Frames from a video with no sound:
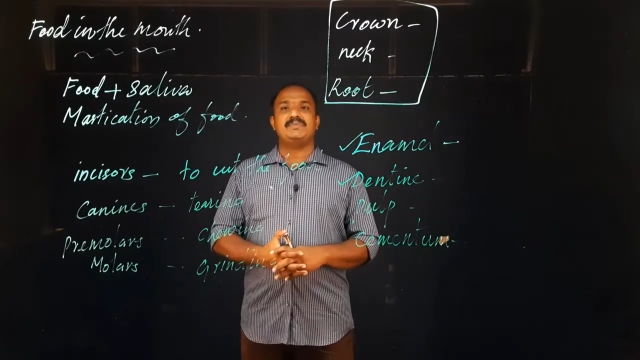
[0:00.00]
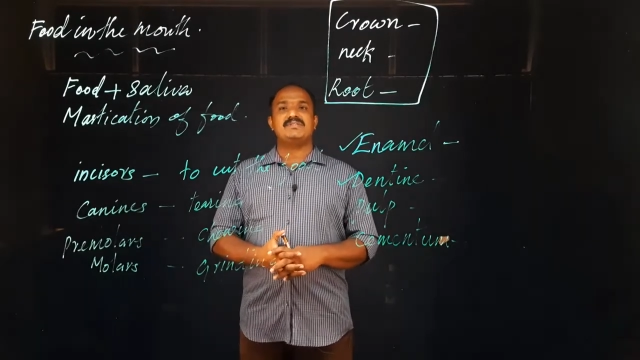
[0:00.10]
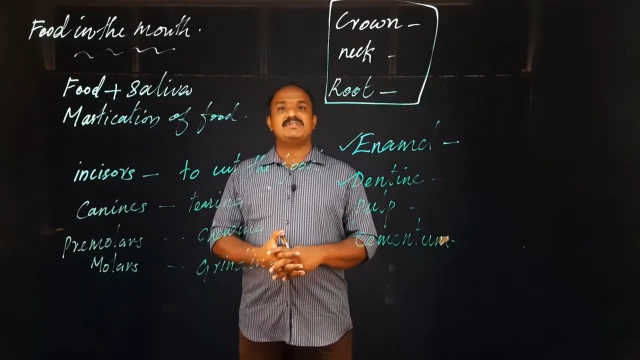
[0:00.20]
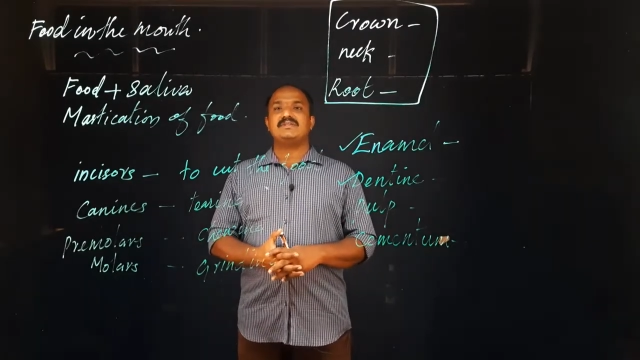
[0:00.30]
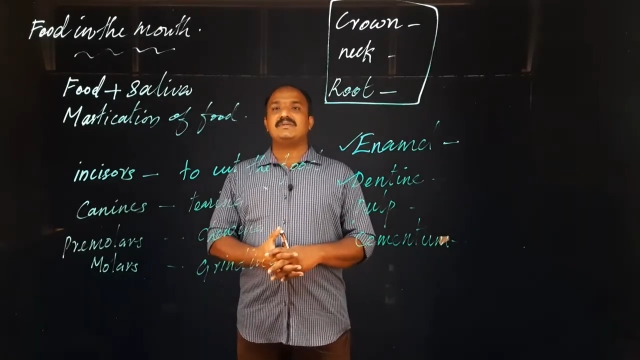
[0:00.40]

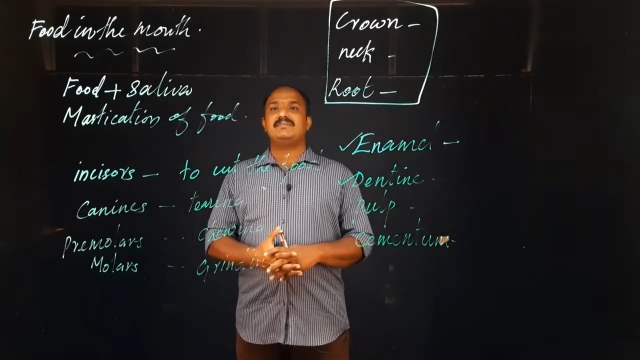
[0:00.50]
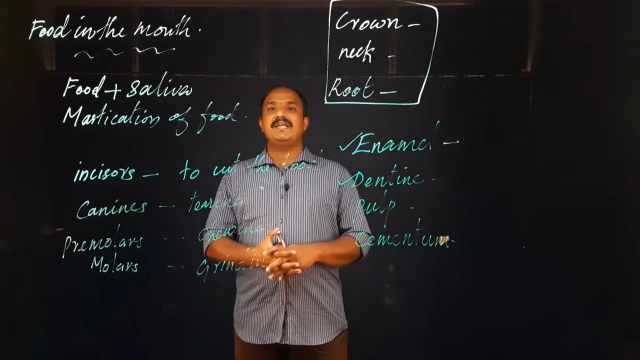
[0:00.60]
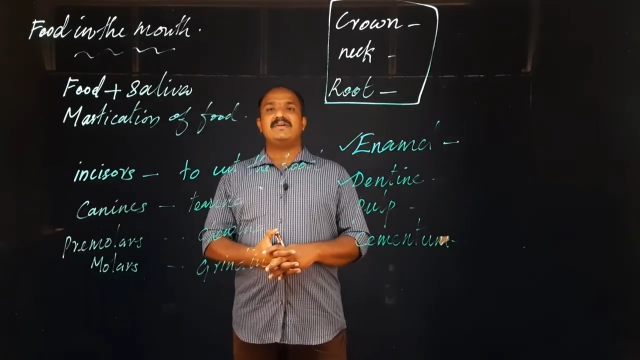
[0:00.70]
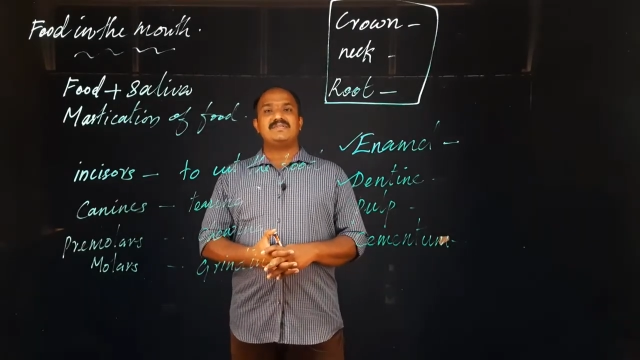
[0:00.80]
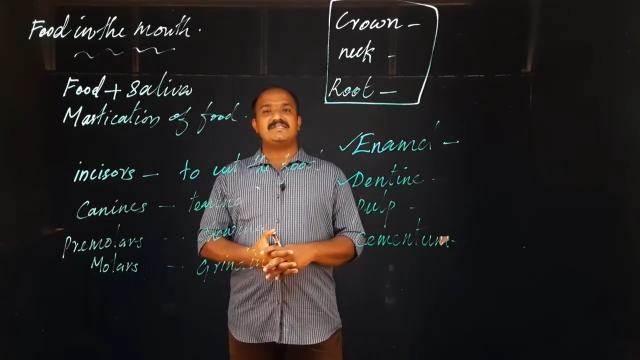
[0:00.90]
means
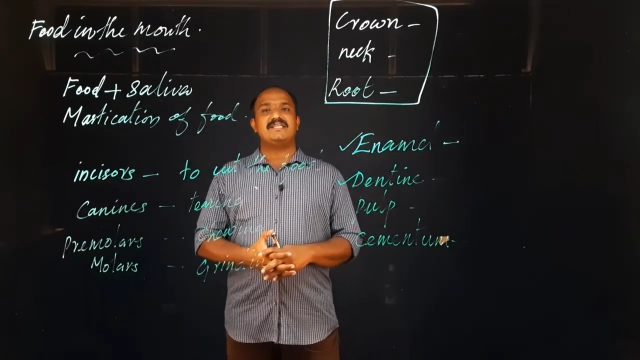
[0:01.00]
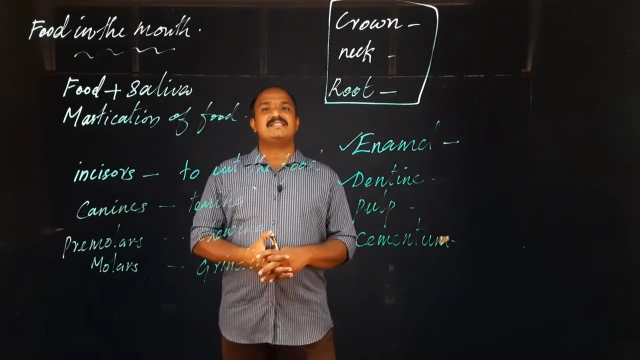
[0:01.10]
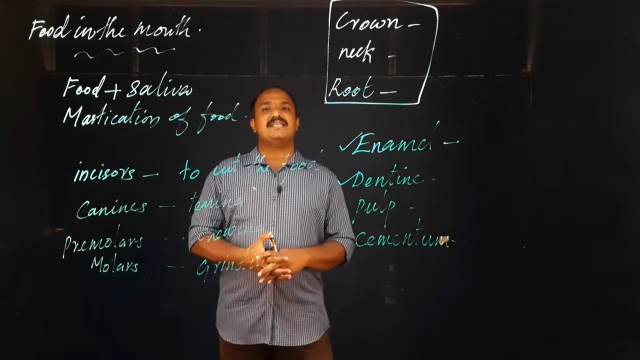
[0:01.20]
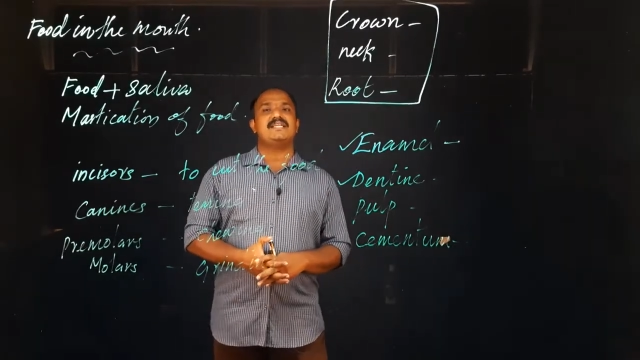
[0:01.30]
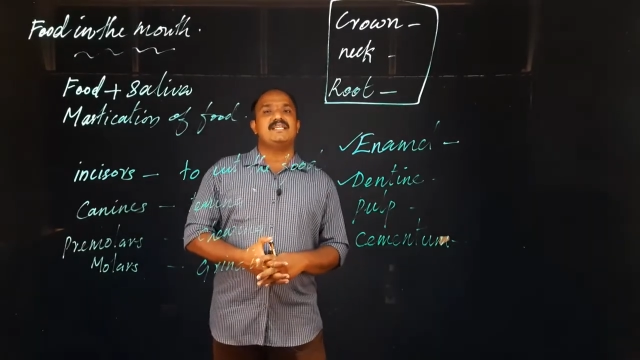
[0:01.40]
blood
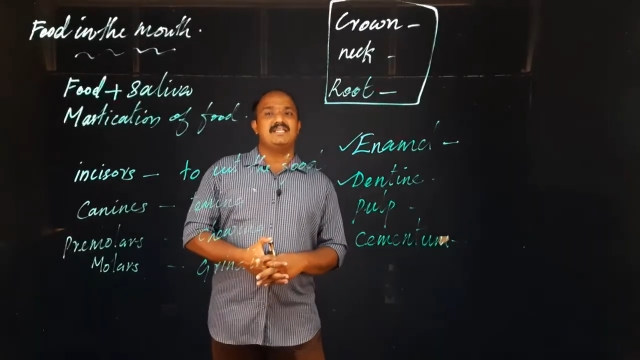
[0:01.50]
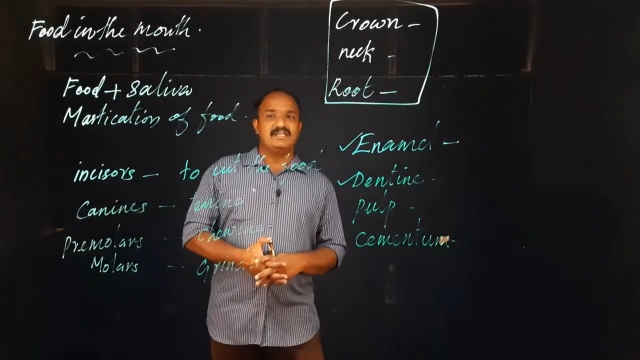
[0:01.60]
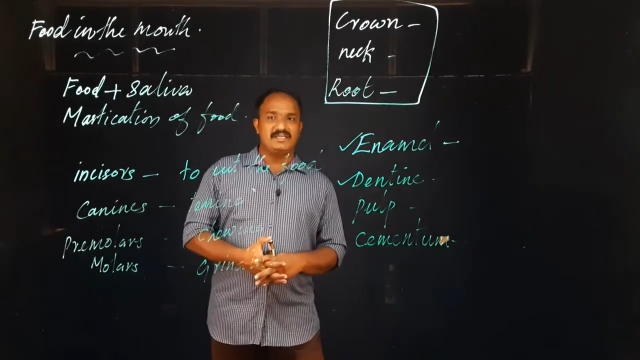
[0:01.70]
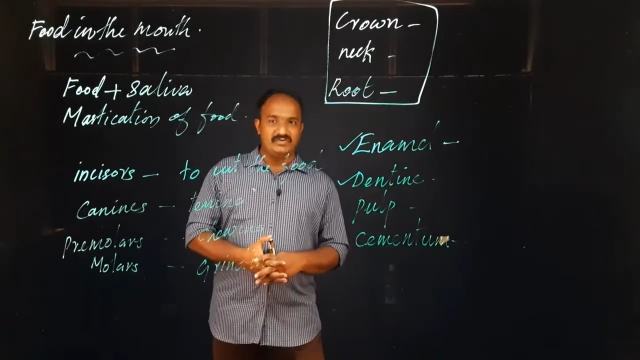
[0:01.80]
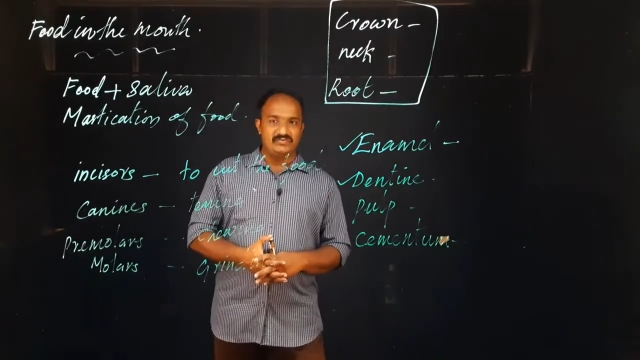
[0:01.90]
vessels and
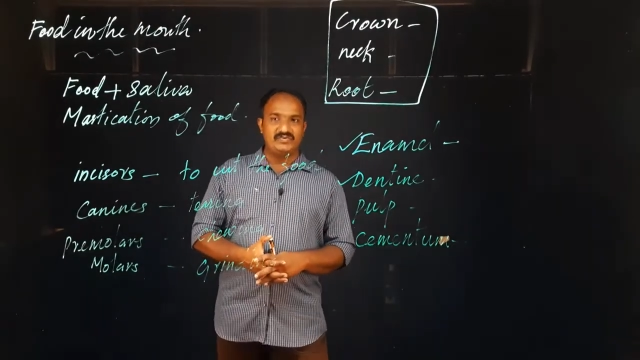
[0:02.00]
lymph